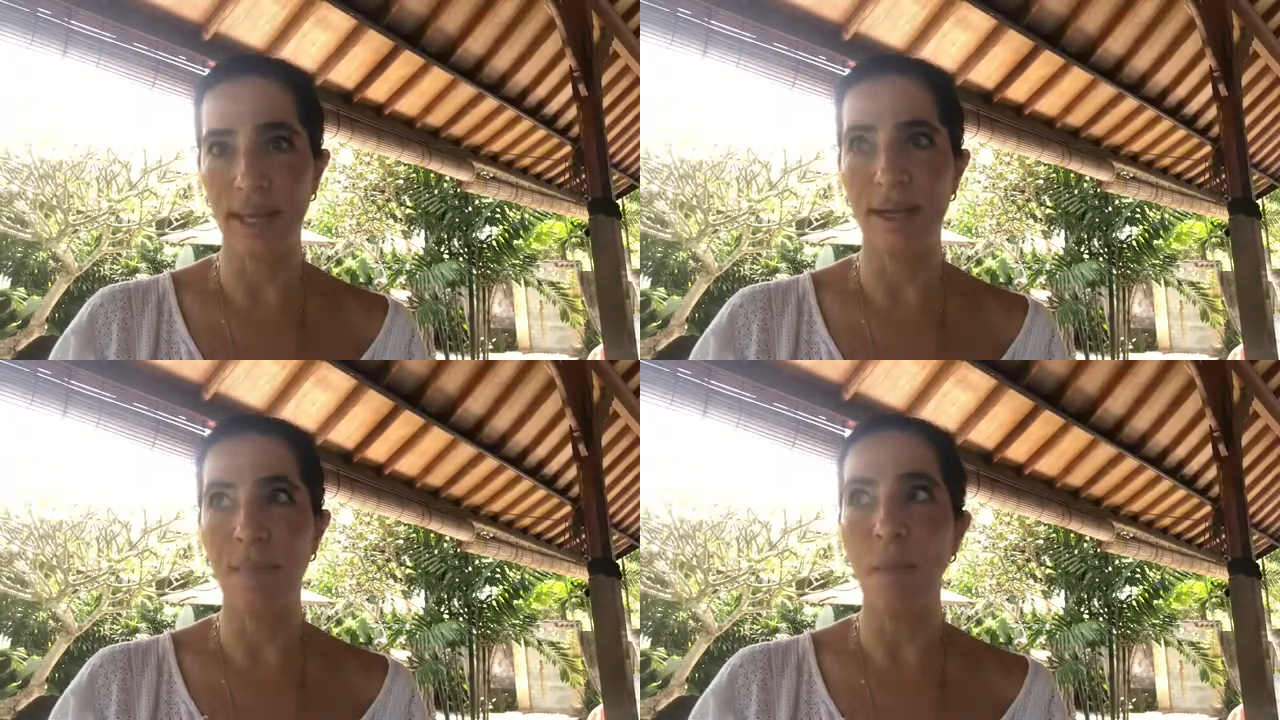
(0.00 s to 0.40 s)

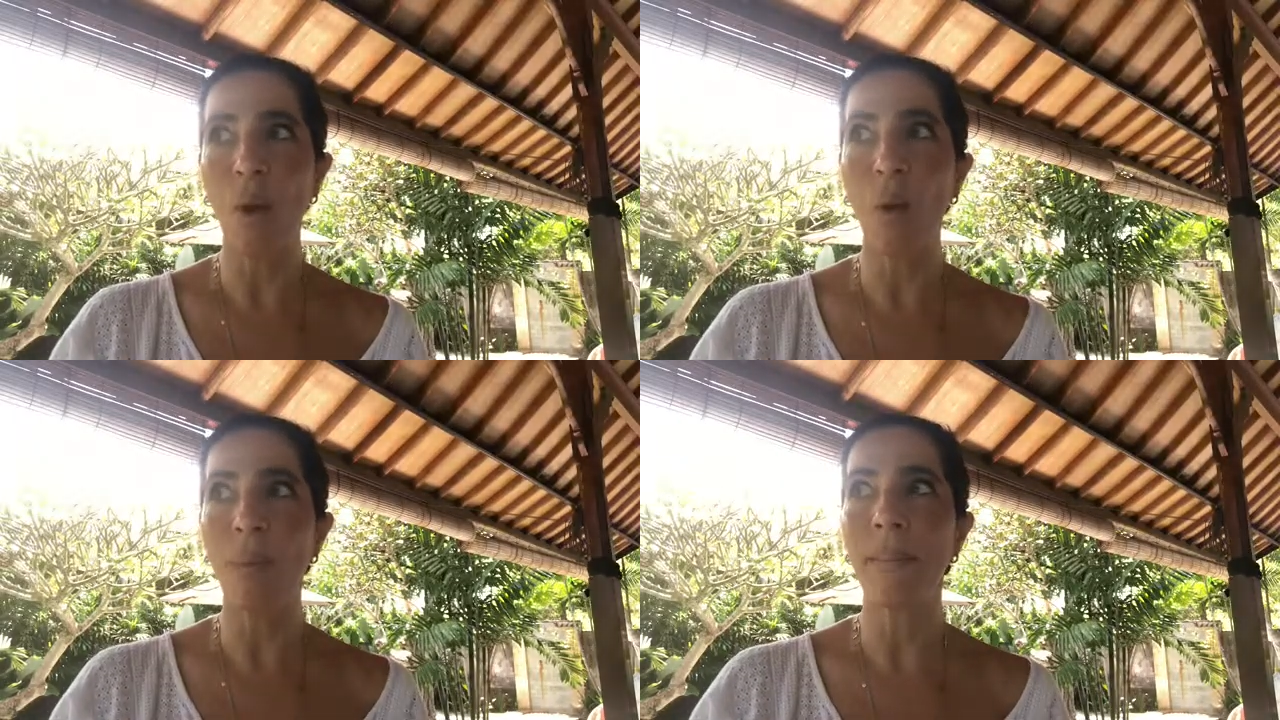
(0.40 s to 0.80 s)
in a
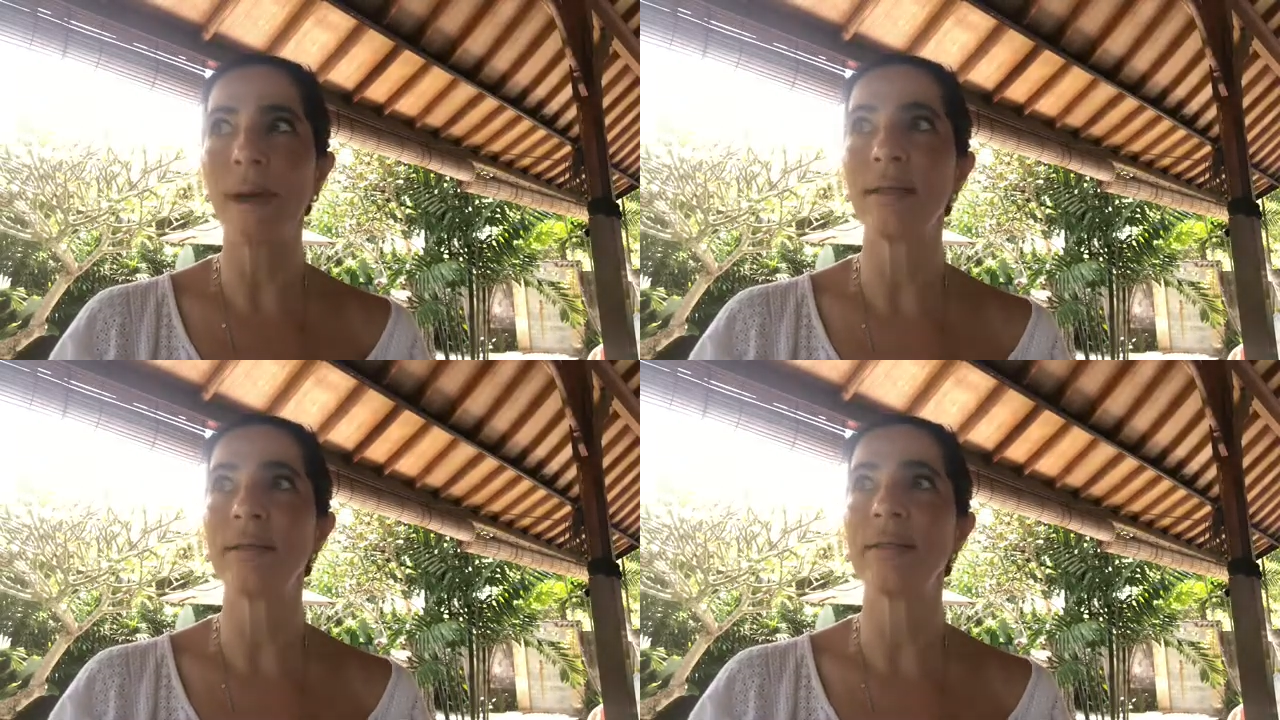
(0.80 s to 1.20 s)

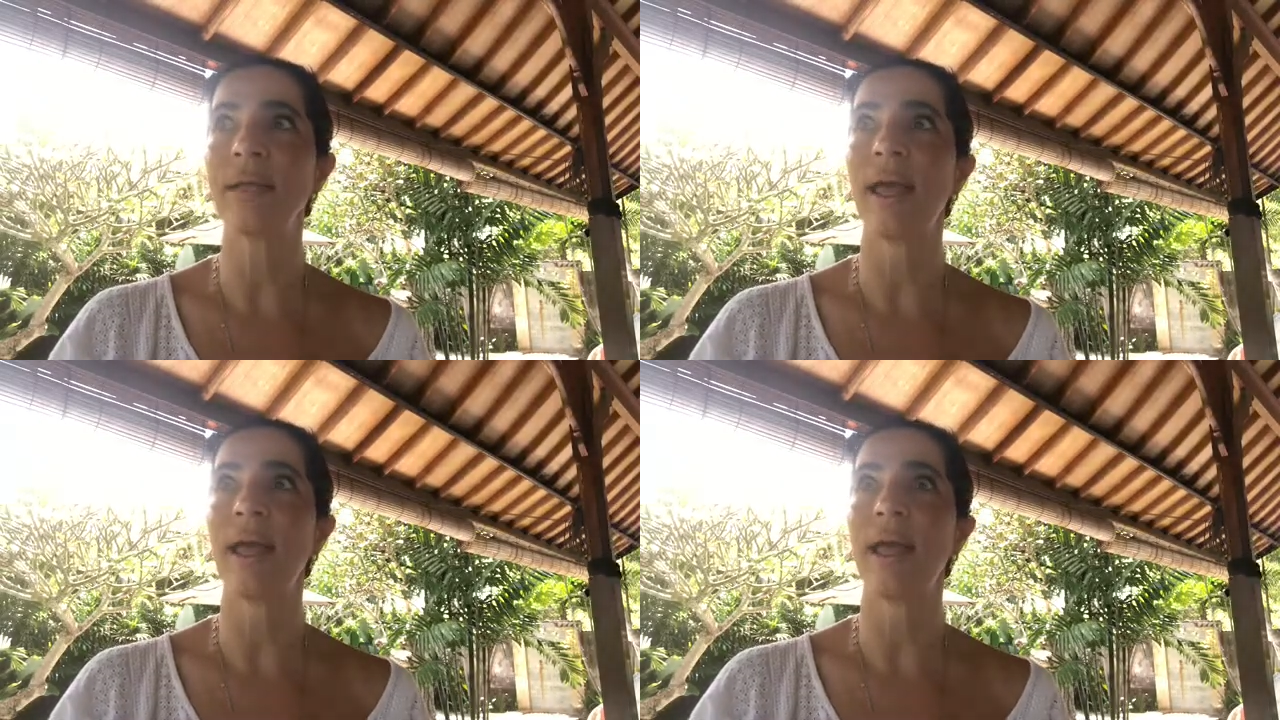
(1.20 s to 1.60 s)
moment
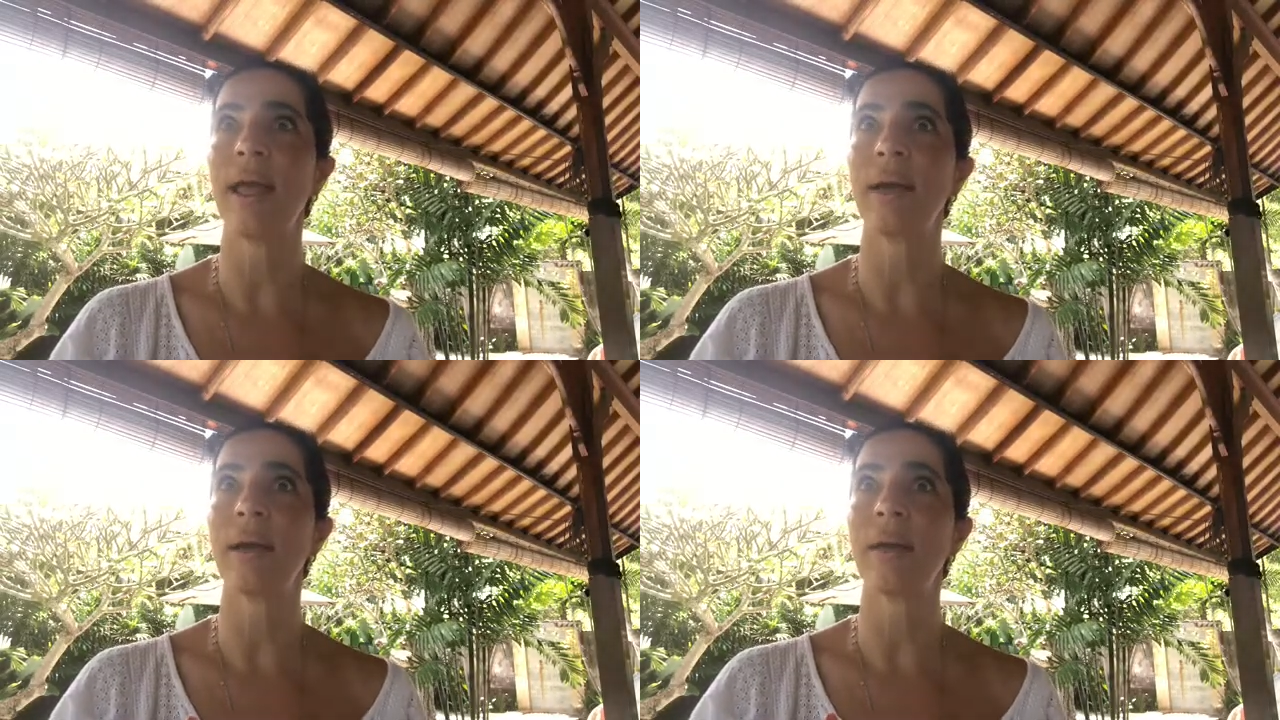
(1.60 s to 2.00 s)

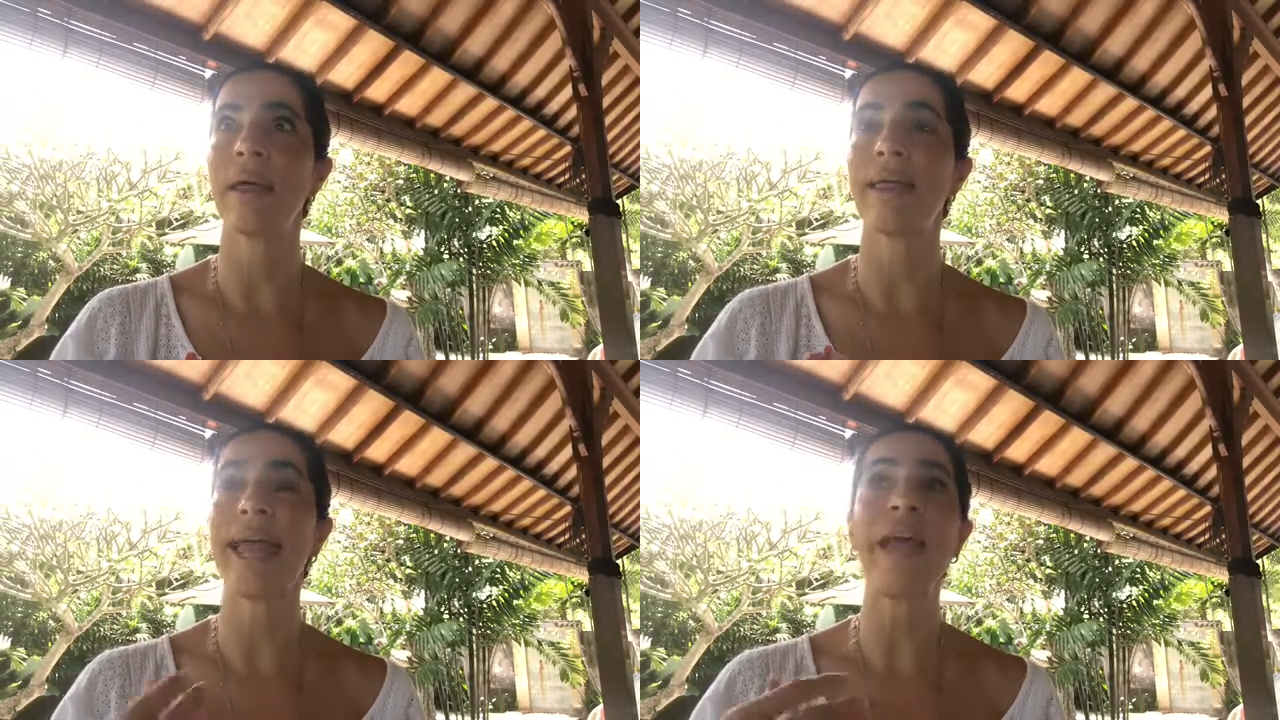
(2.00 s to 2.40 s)

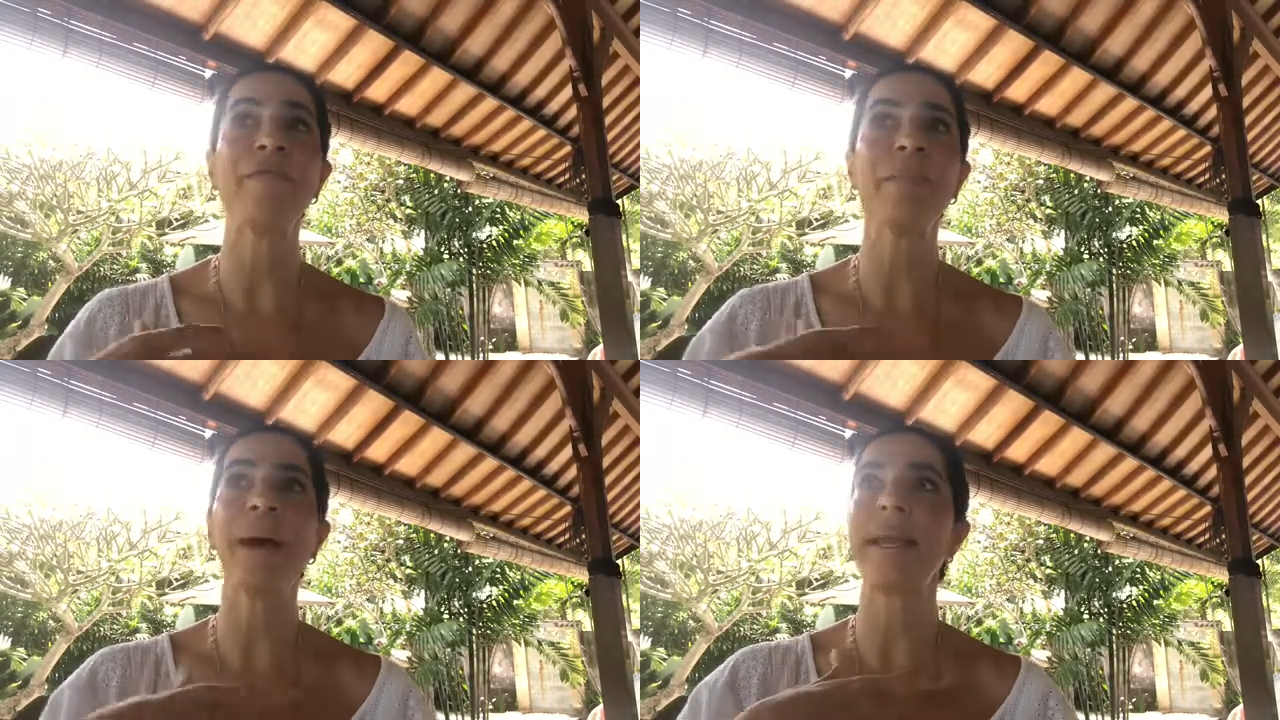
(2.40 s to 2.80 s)
that
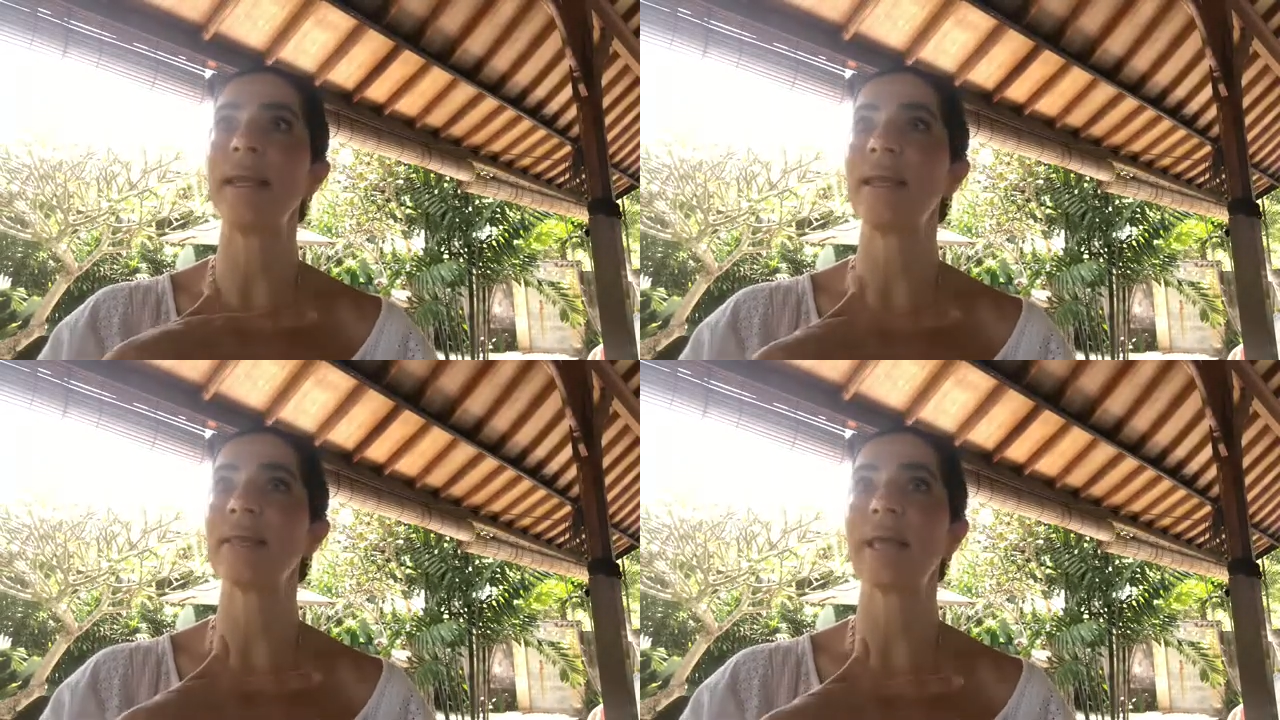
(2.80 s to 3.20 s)

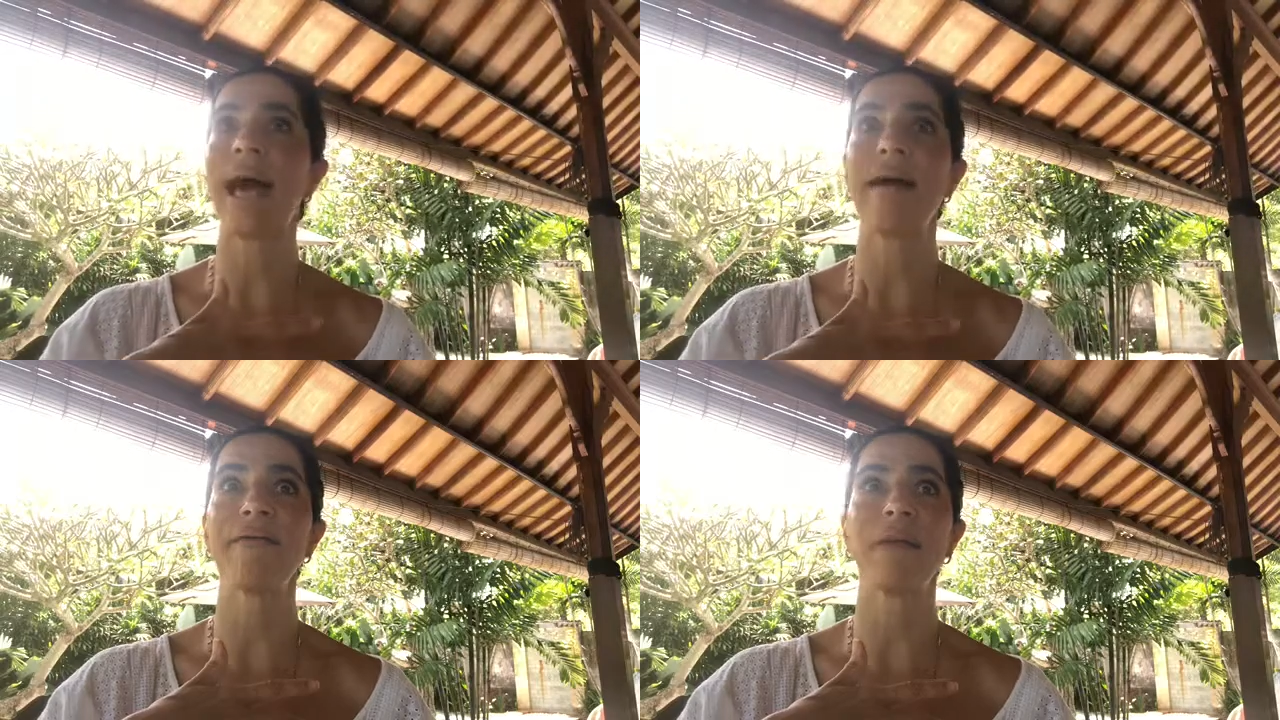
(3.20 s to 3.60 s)
everybody is
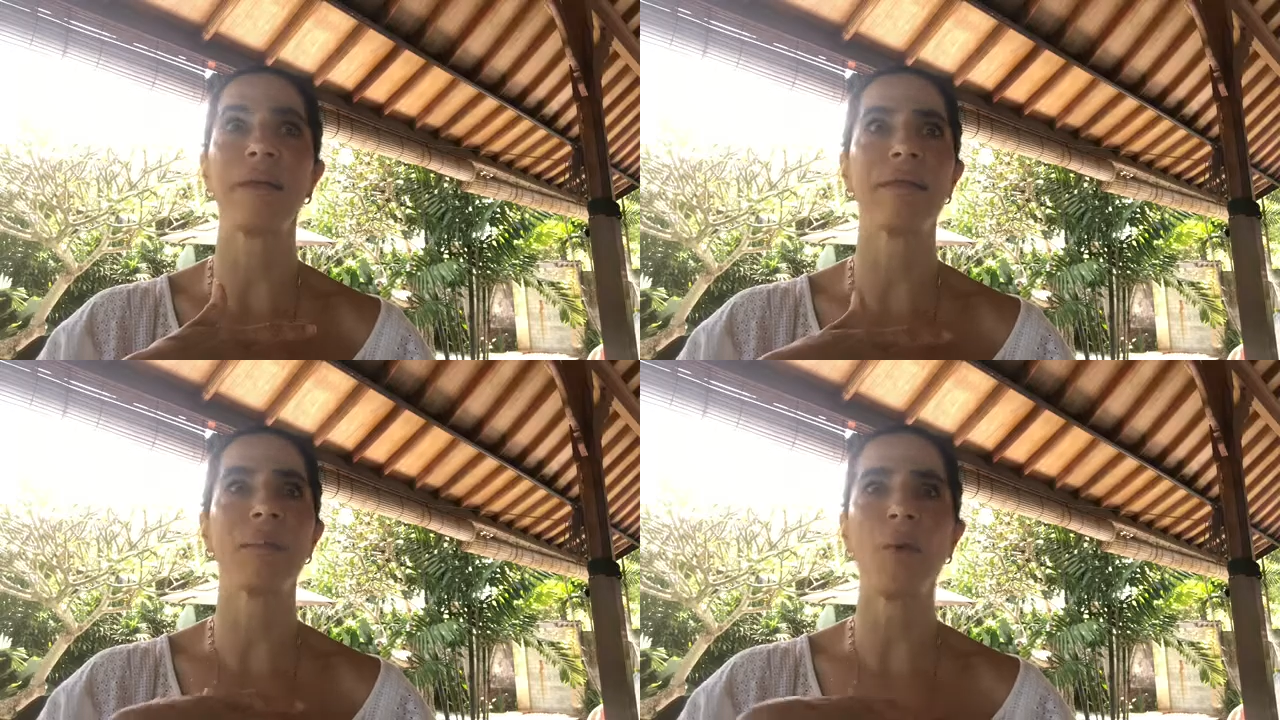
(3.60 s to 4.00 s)

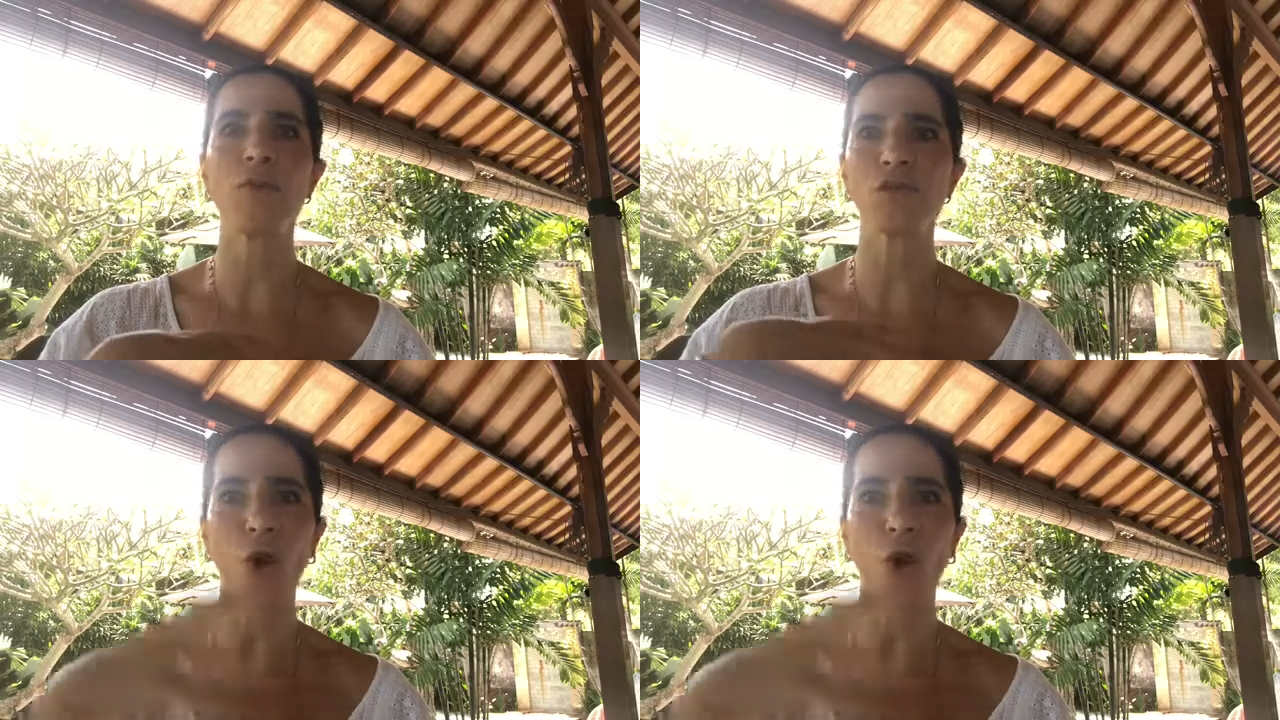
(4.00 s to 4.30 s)
having the most